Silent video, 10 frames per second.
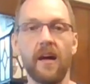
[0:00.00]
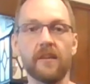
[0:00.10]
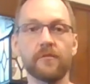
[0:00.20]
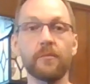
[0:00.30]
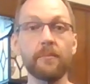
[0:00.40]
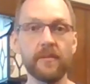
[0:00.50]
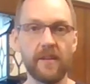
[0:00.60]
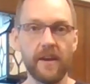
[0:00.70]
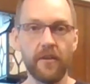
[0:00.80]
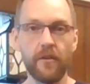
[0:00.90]
sweet
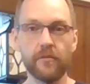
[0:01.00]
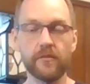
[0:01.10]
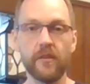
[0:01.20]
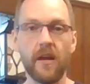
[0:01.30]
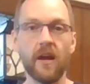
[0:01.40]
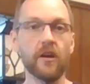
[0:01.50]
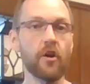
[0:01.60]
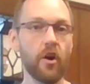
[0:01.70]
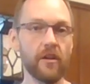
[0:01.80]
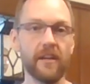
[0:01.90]
potatoes,
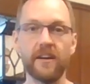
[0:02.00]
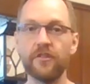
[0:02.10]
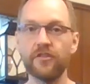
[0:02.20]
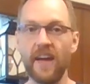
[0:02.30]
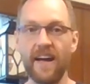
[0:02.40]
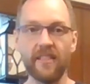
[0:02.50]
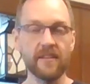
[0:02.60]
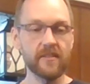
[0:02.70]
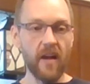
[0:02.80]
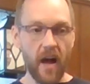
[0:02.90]
garlic,
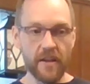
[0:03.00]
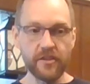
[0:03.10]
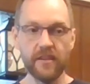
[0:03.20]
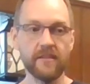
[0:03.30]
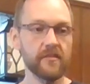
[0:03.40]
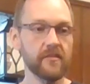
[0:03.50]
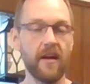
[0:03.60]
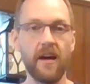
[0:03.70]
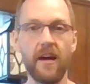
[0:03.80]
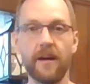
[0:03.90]
shallot,
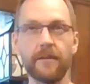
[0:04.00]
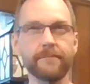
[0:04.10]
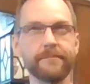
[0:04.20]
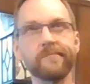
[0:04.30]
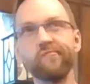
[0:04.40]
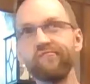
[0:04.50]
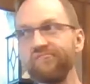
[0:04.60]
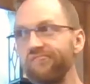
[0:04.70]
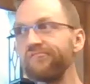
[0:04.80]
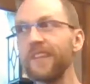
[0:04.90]
onions.
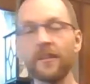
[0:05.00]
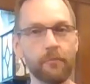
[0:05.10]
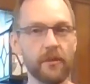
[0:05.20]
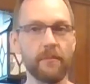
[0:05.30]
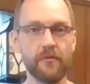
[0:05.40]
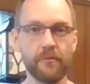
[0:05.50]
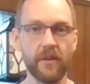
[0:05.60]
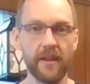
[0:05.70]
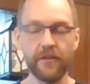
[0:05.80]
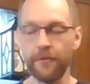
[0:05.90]
That's pretty much
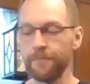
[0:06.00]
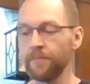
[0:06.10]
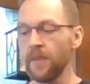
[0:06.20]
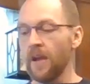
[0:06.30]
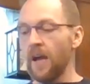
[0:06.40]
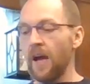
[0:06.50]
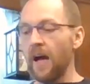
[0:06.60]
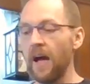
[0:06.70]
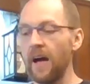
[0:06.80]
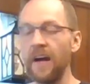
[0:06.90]
what I do.
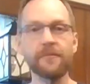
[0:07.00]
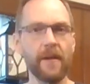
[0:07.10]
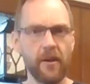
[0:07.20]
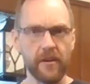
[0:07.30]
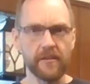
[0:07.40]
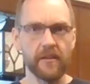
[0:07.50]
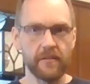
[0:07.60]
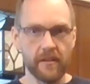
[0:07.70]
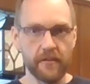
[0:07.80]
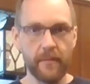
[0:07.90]
Asparagus.
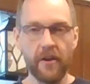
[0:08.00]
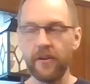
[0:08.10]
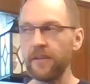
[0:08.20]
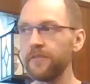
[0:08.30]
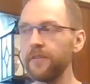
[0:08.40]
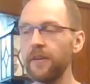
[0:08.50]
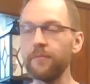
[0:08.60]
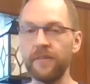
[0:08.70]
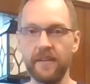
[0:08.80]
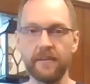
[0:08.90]
I've done asparagus
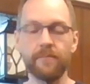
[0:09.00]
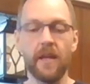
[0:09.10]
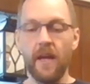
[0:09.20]
with it.